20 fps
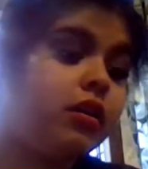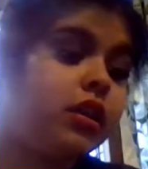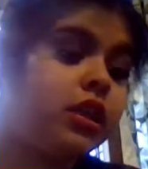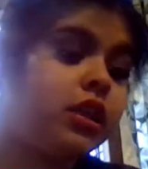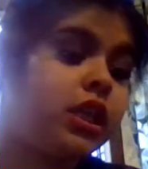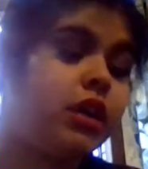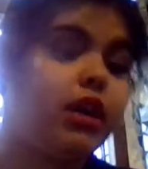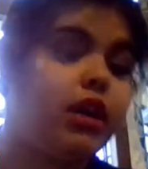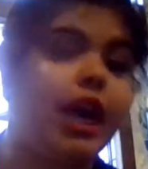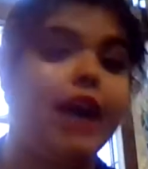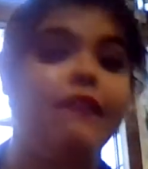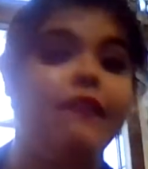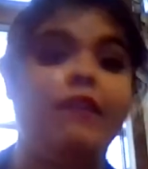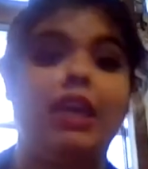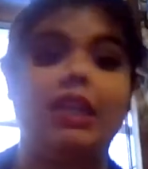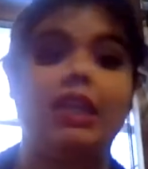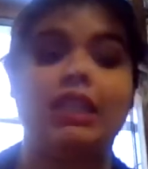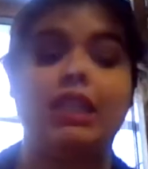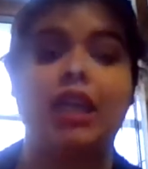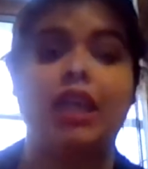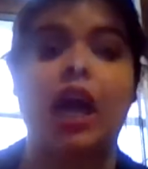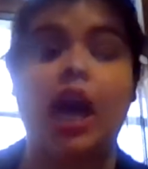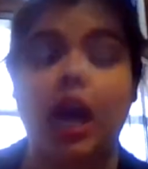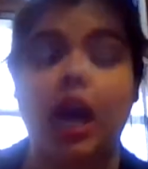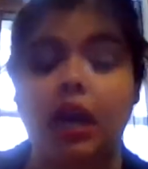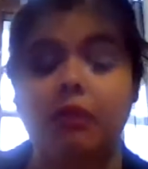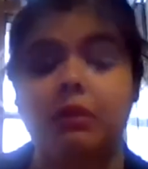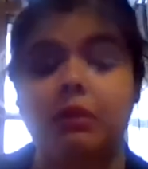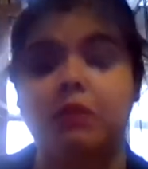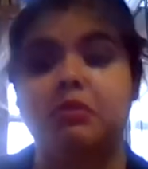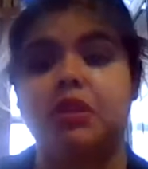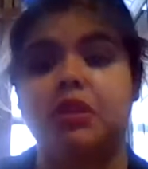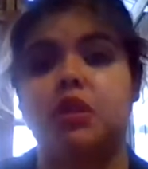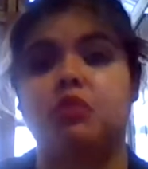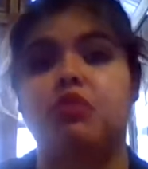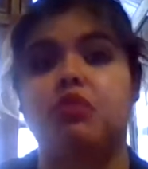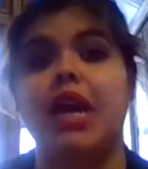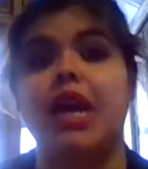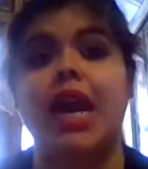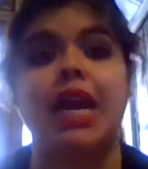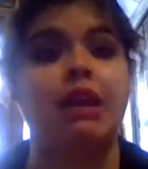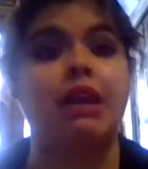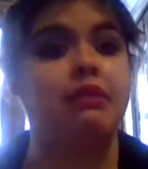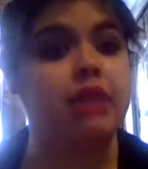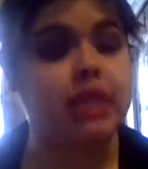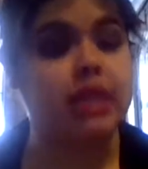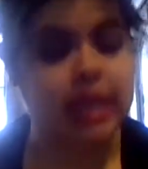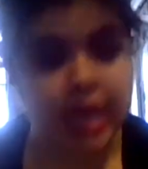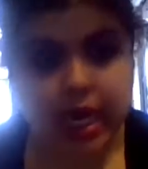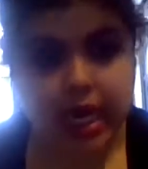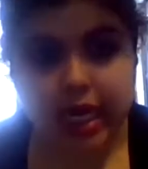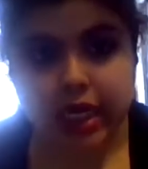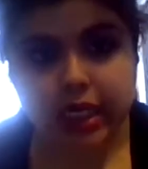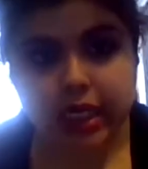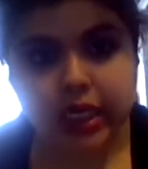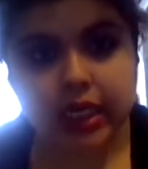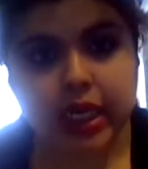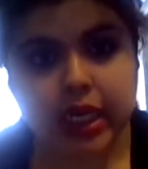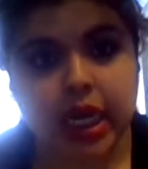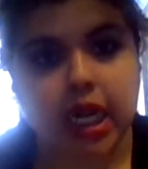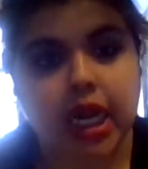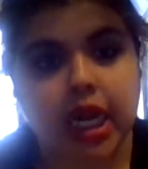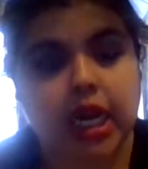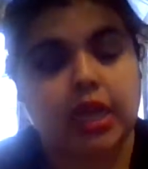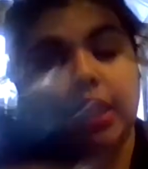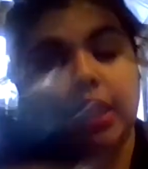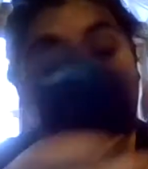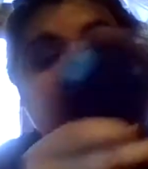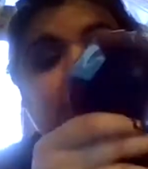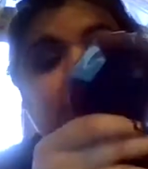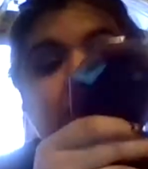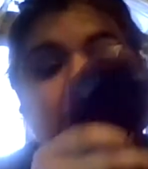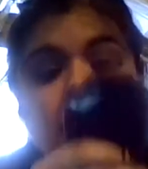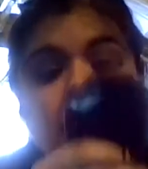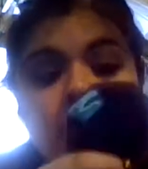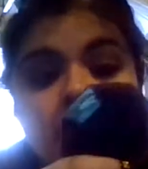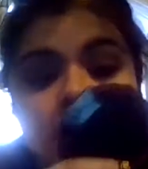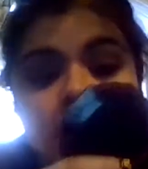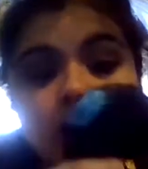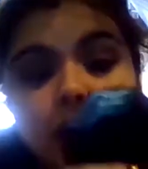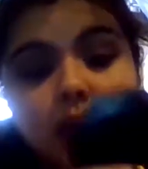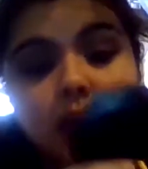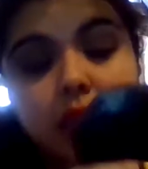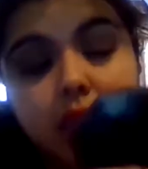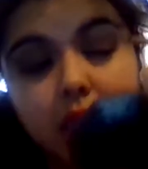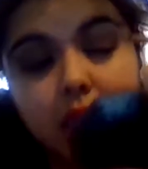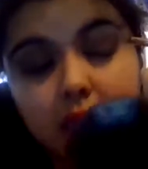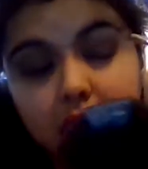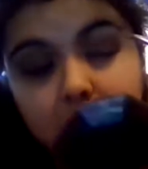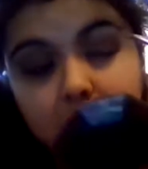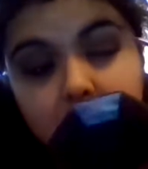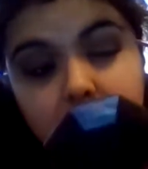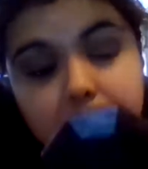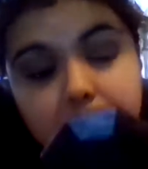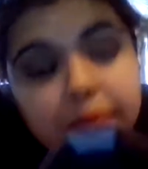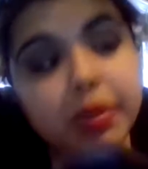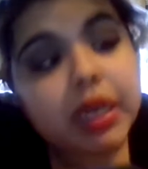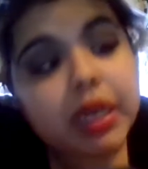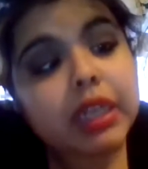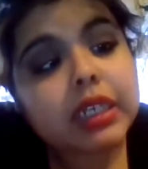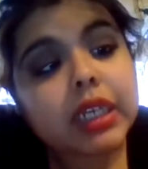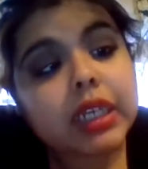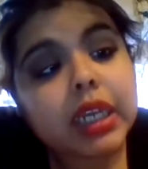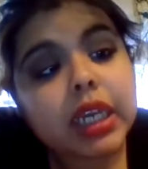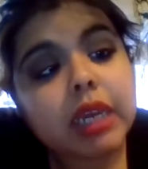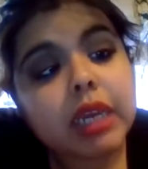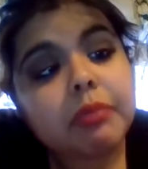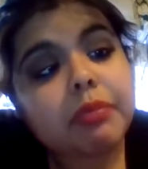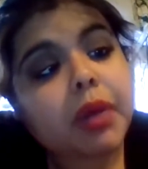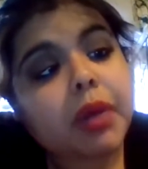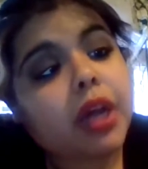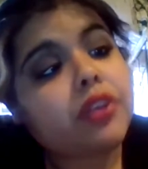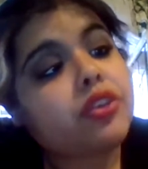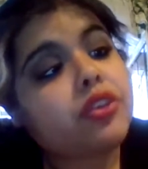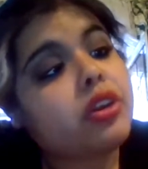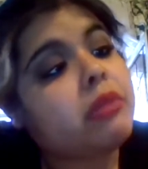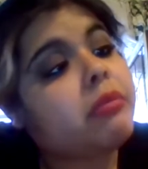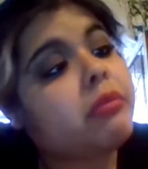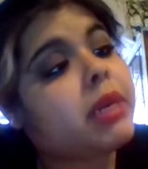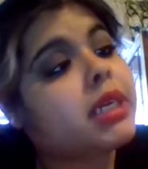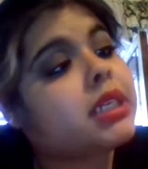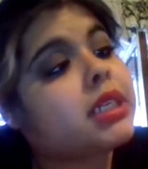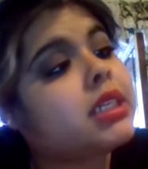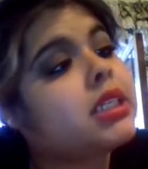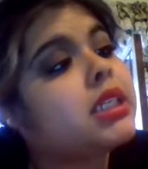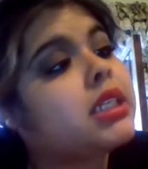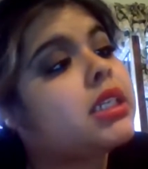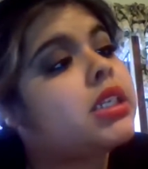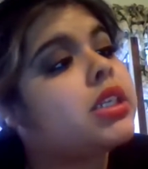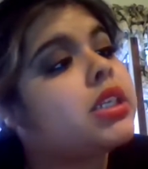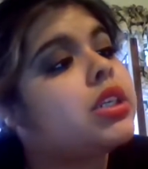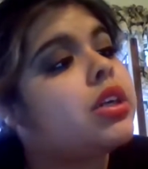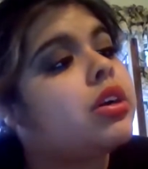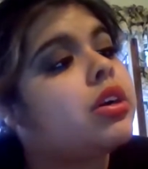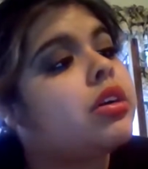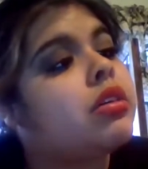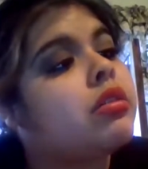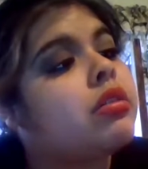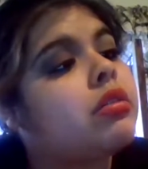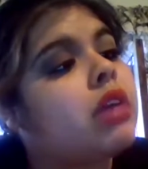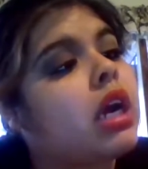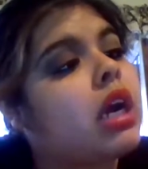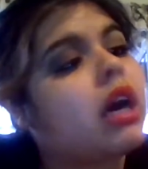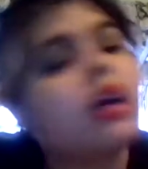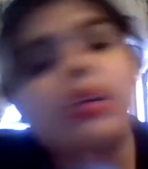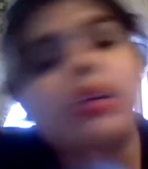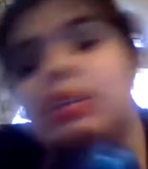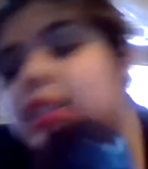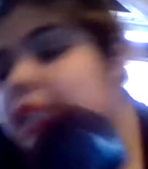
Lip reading: They don't have nothing on me because one, I never did anything that they said, basically. But they keep bothering my sister all the